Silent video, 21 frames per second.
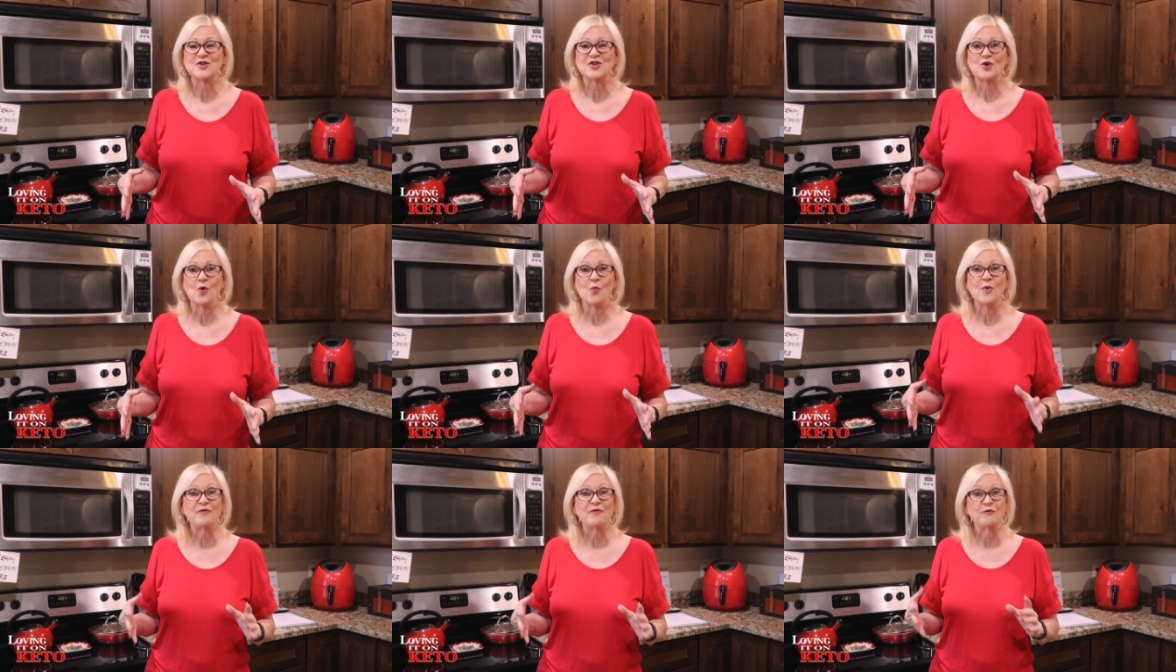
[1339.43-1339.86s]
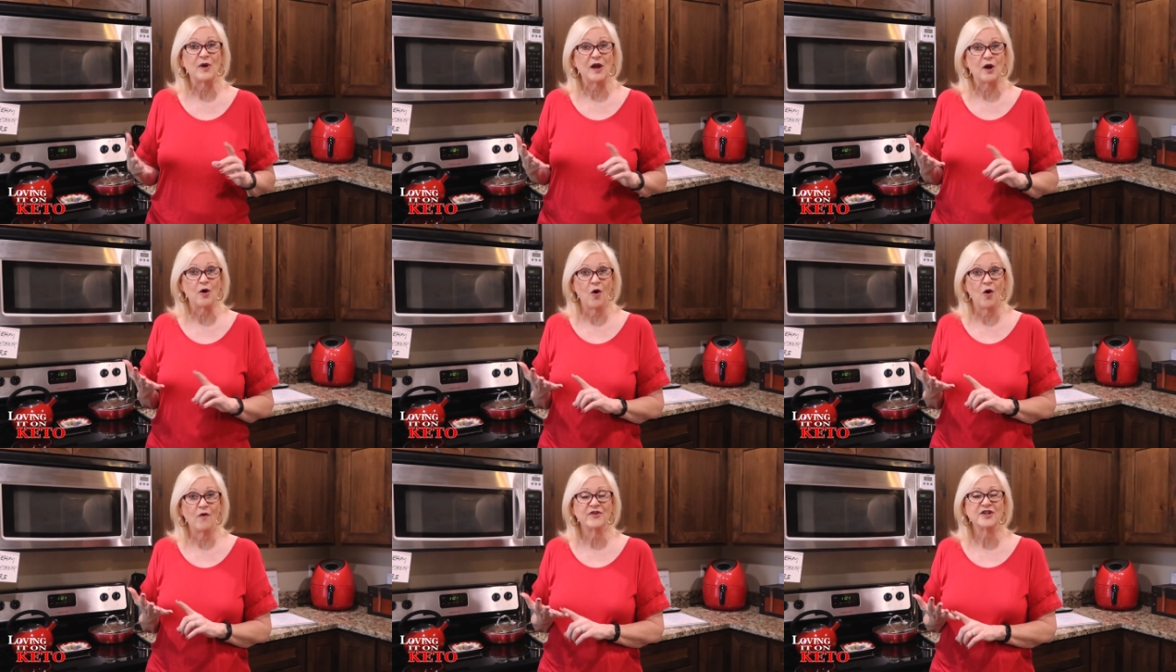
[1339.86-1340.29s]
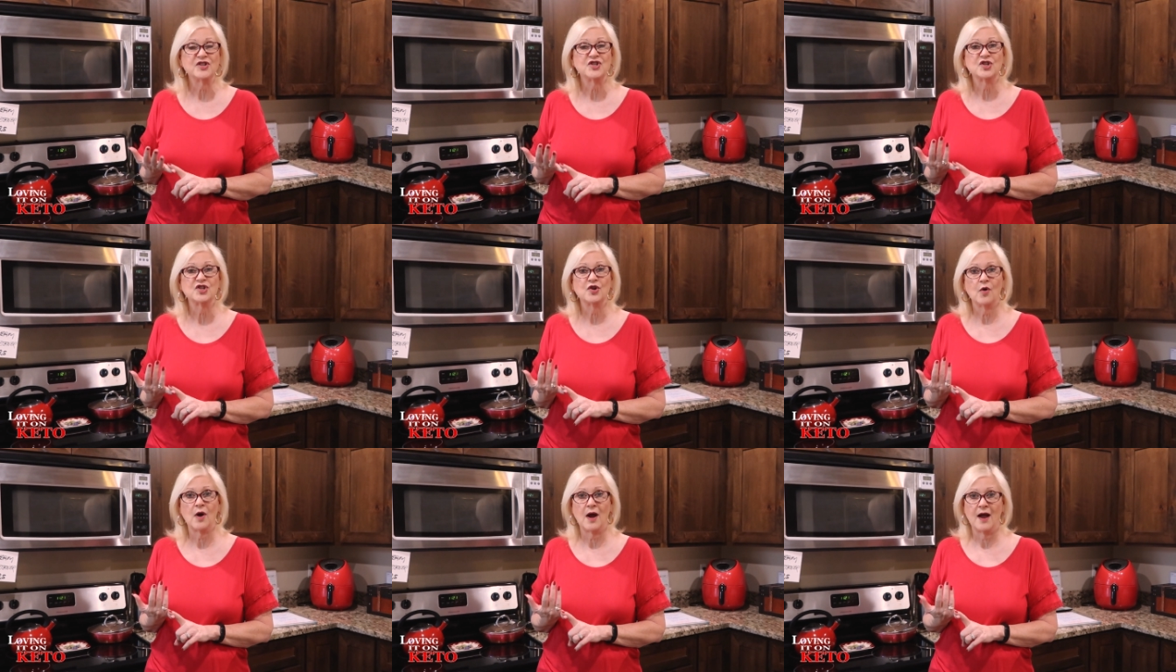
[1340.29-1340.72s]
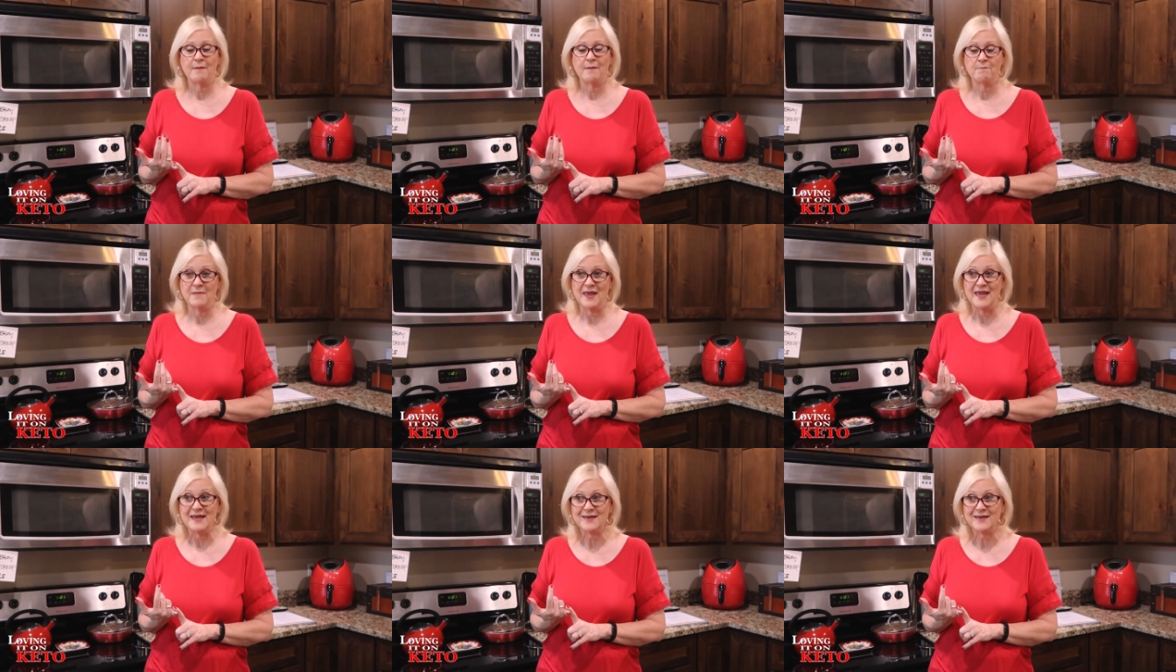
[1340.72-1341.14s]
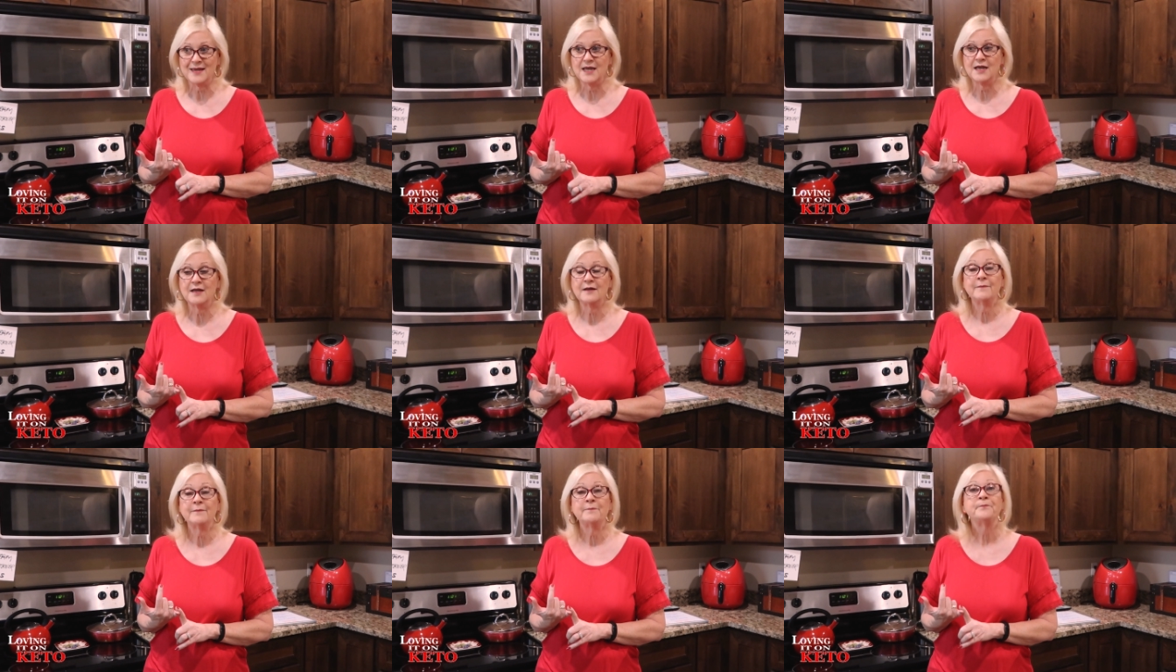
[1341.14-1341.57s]
So if we go this year, I'm
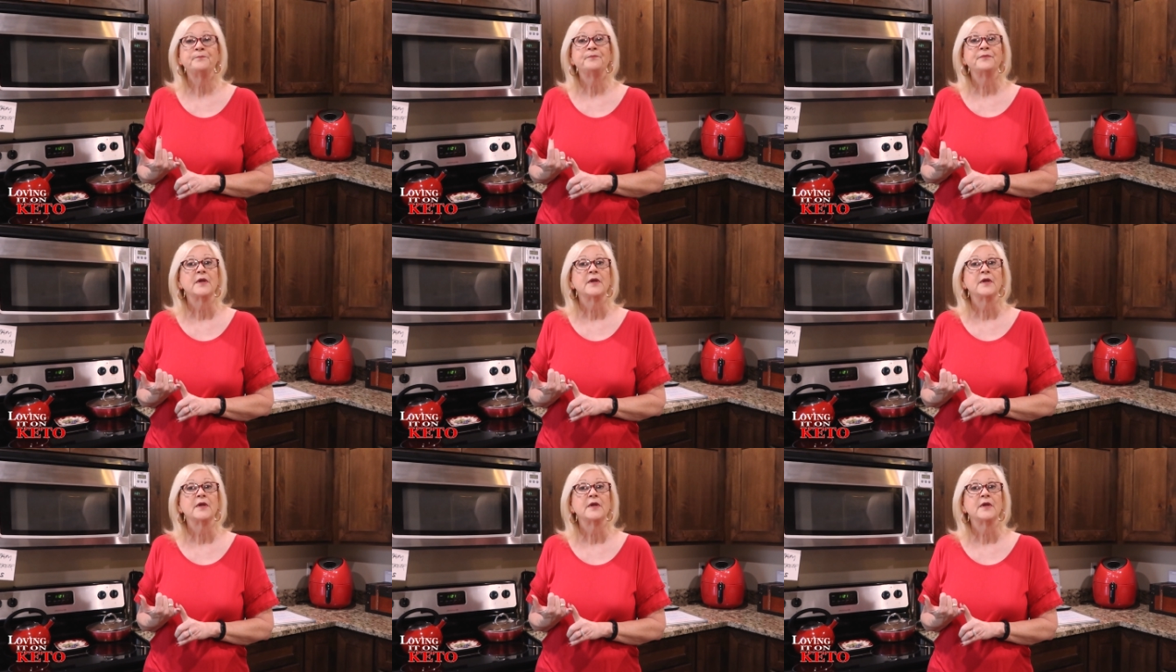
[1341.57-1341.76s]
making